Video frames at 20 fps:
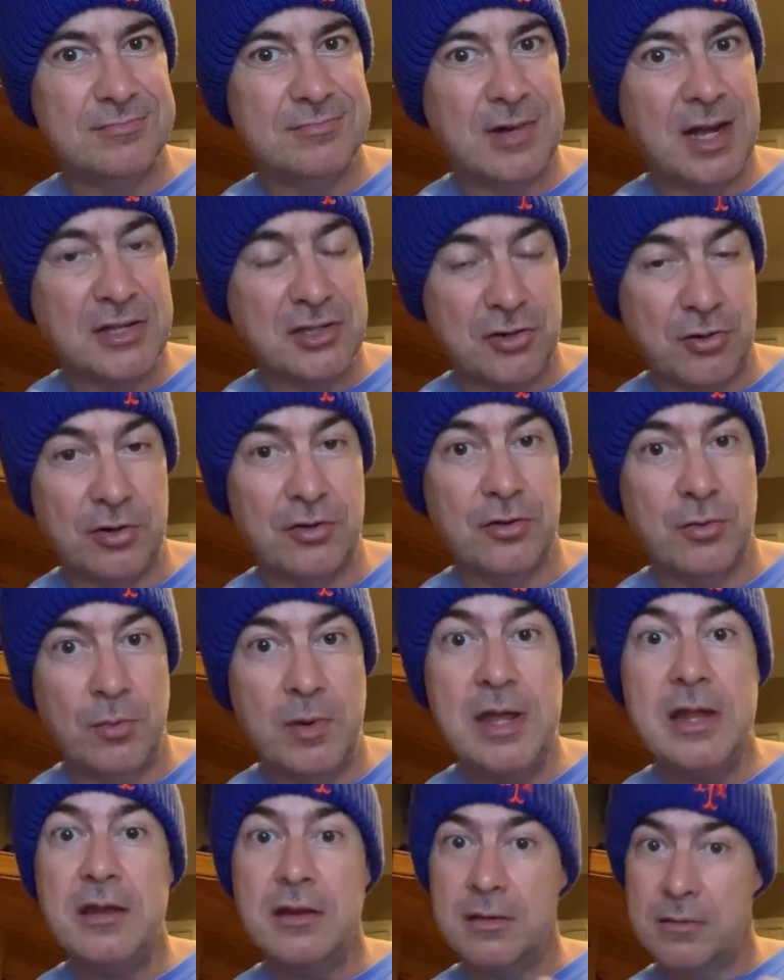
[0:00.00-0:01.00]
I start to
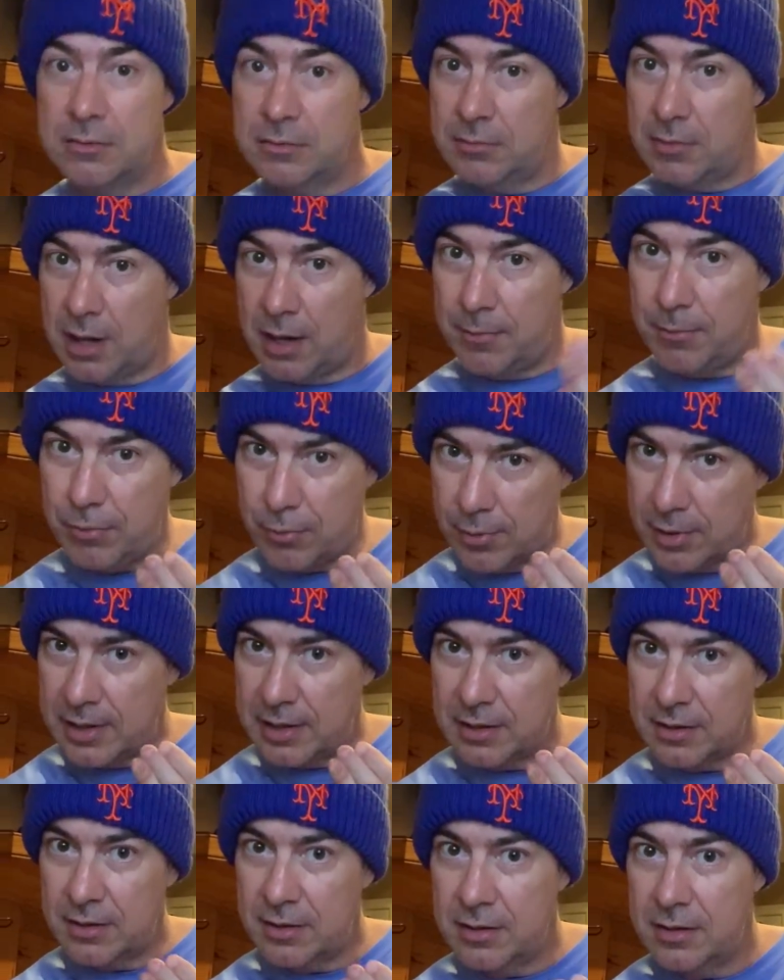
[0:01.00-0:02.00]
win. I
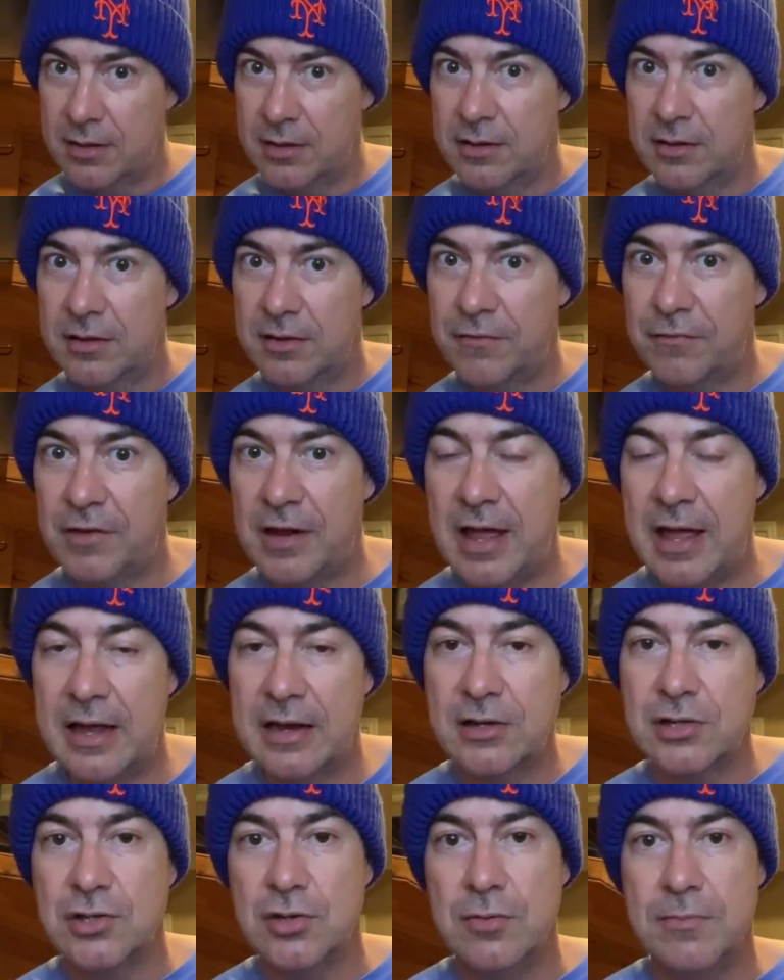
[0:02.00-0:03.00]
bring the
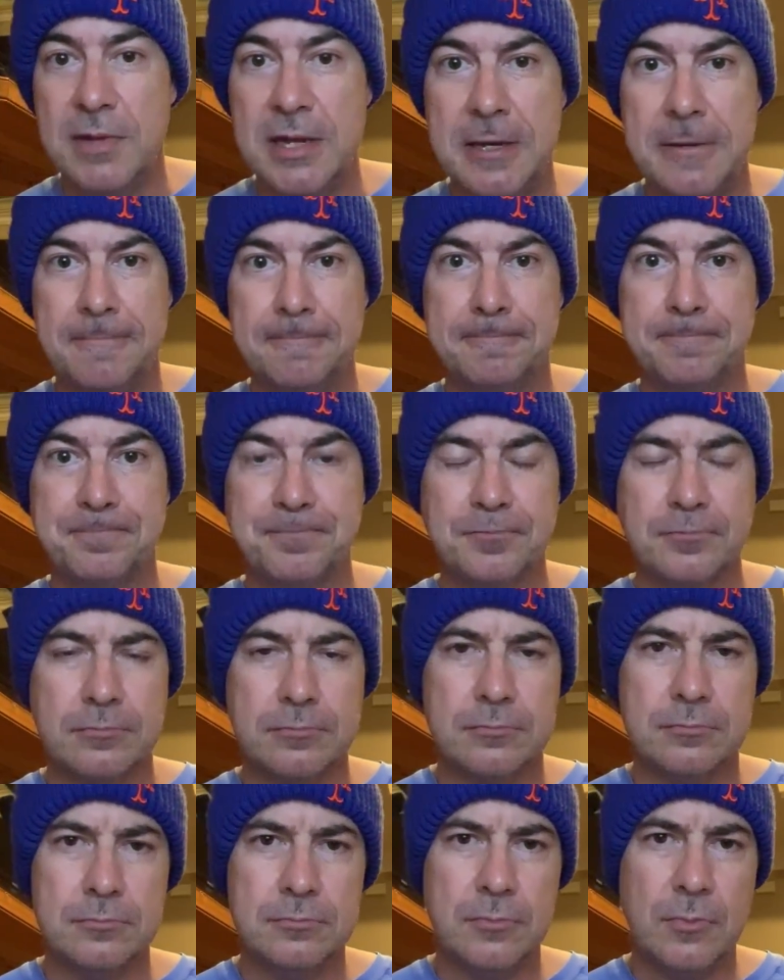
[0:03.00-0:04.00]
flag to me
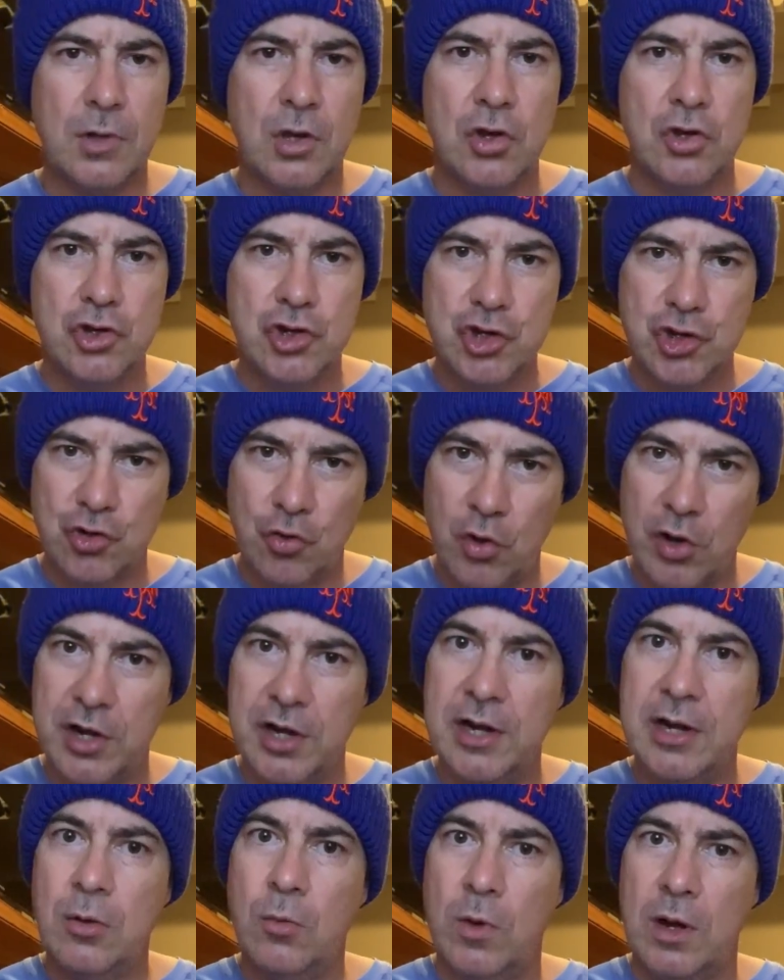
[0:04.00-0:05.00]

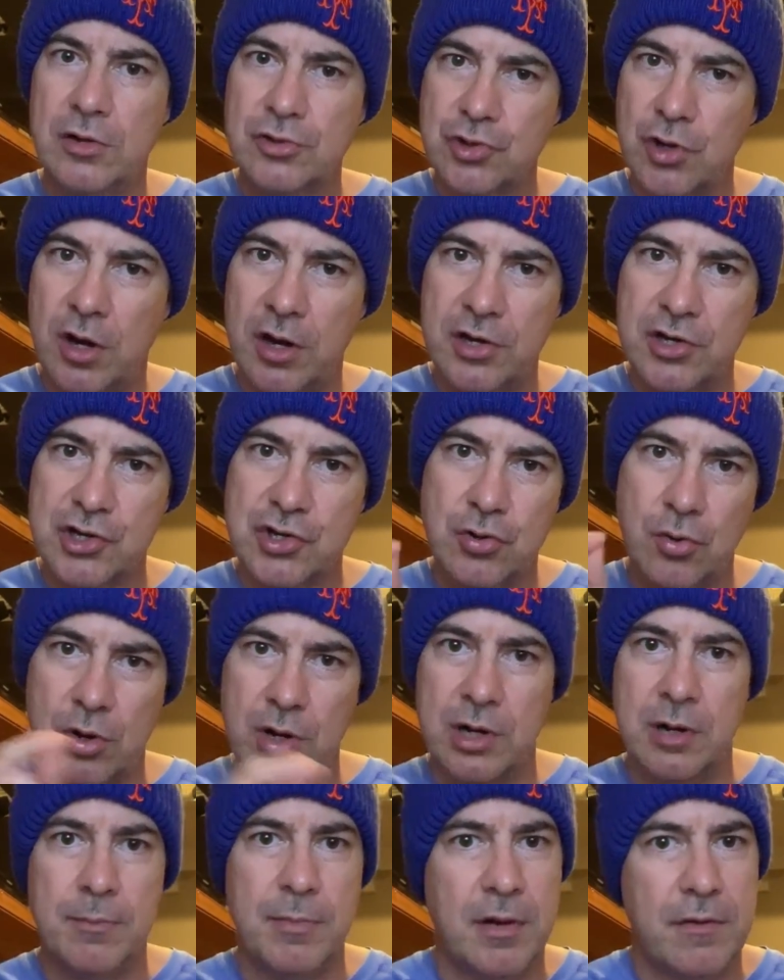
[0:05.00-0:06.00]
shortening while trying to
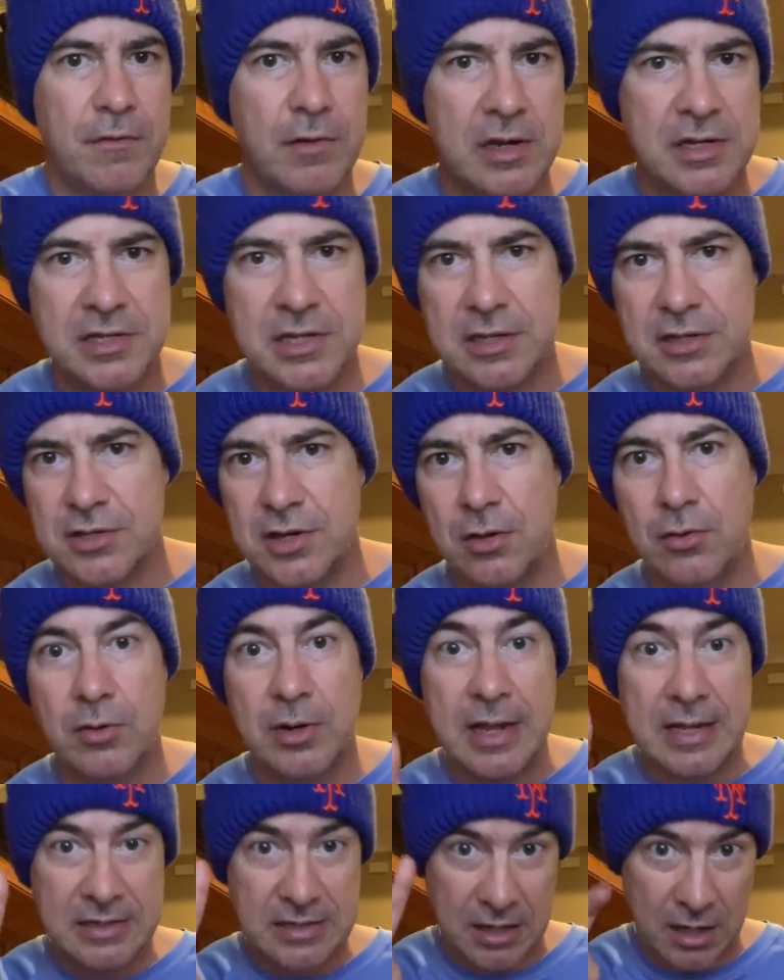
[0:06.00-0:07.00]
shorten above resting tone.
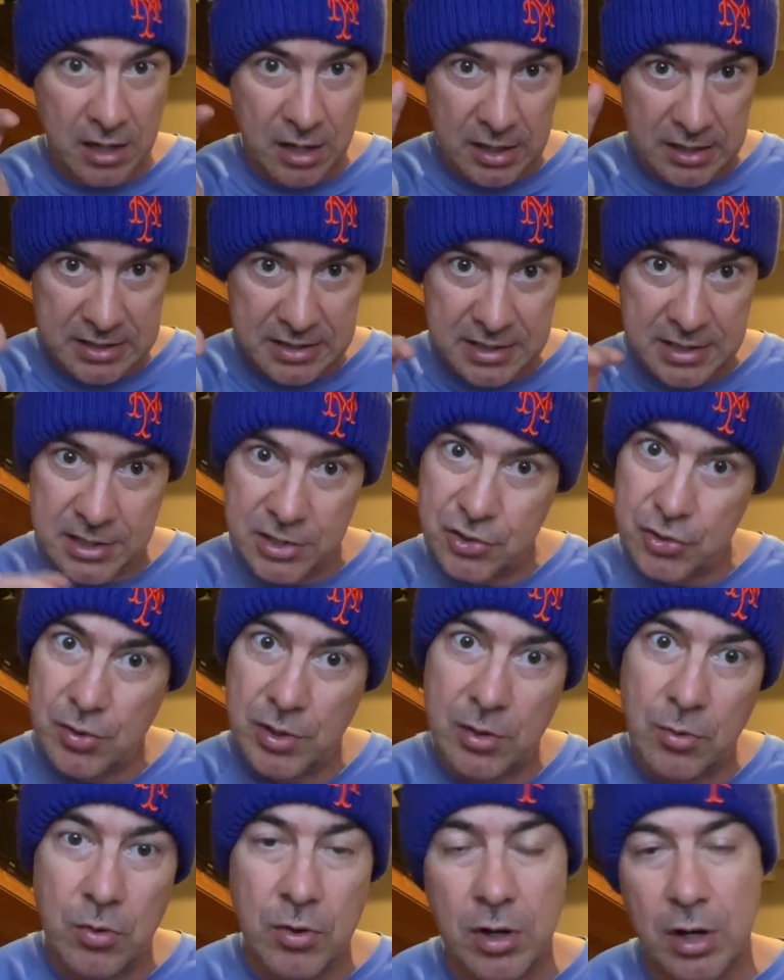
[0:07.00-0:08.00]
That's
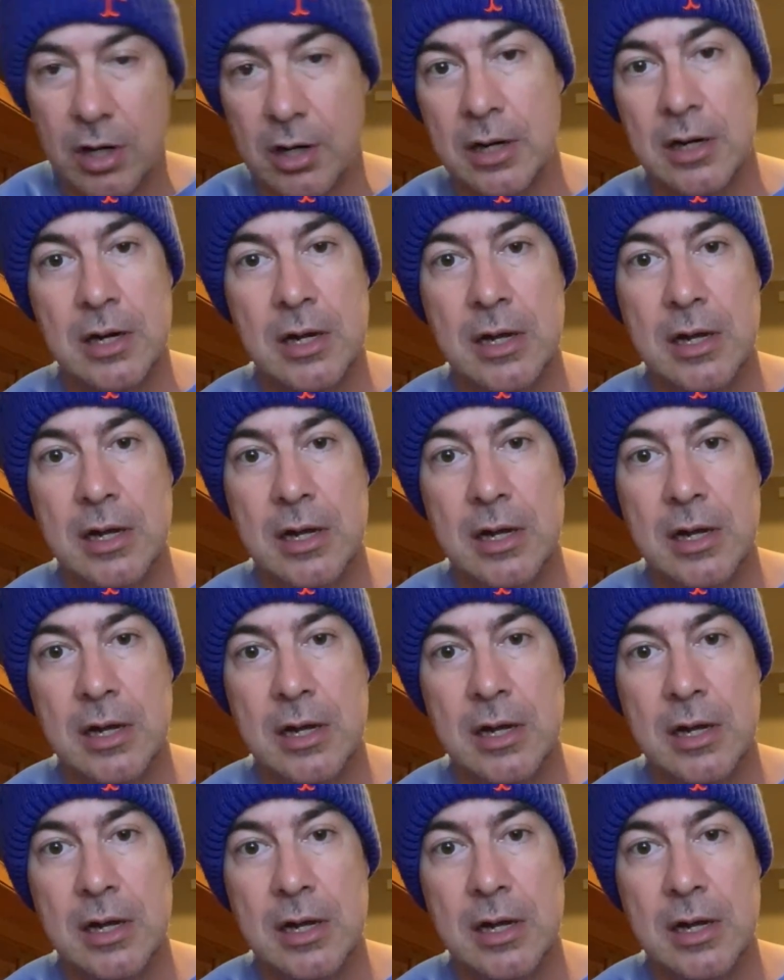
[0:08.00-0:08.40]
concentric work.